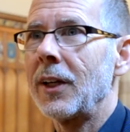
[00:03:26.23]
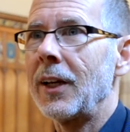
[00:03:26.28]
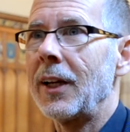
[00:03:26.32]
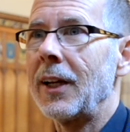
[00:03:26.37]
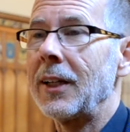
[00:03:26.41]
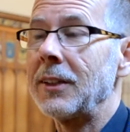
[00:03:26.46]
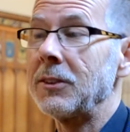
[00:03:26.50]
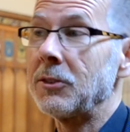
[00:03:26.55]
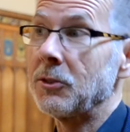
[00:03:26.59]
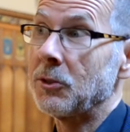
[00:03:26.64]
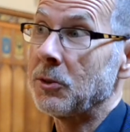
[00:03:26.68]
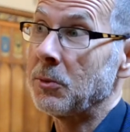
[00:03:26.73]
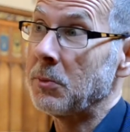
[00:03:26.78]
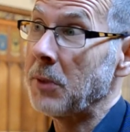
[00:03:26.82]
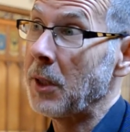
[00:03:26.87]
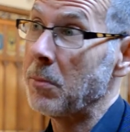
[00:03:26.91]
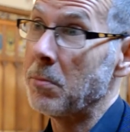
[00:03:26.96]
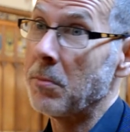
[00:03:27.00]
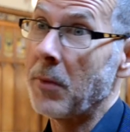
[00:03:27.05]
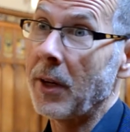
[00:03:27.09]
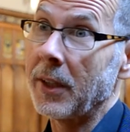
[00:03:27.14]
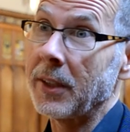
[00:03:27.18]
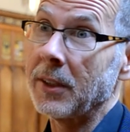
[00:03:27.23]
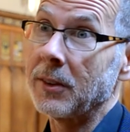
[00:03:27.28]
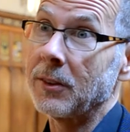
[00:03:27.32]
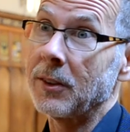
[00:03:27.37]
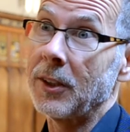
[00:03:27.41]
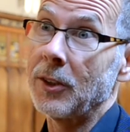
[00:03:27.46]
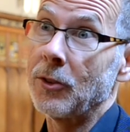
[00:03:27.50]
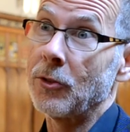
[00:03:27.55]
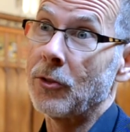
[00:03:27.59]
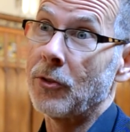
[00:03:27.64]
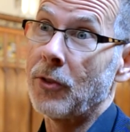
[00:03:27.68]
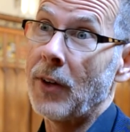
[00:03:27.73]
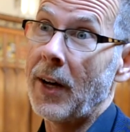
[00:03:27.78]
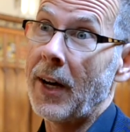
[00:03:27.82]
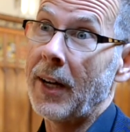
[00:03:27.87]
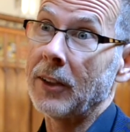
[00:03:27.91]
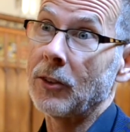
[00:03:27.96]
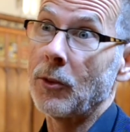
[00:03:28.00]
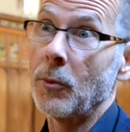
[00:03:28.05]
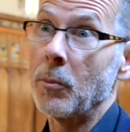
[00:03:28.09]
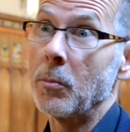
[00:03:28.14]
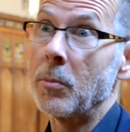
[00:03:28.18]
and it might in
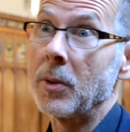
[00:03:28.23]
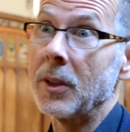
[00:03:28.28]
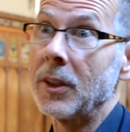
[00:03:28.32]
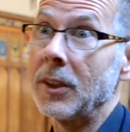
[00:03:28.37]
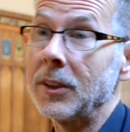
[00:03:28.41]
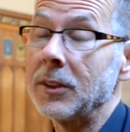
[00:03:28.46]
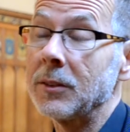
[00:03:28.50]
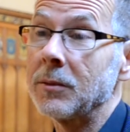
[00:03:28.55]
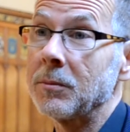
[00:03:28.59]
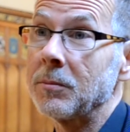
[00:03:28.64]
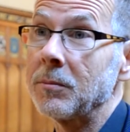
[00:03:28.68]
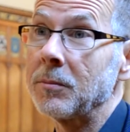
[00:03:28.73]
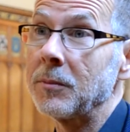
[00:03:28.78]
fact be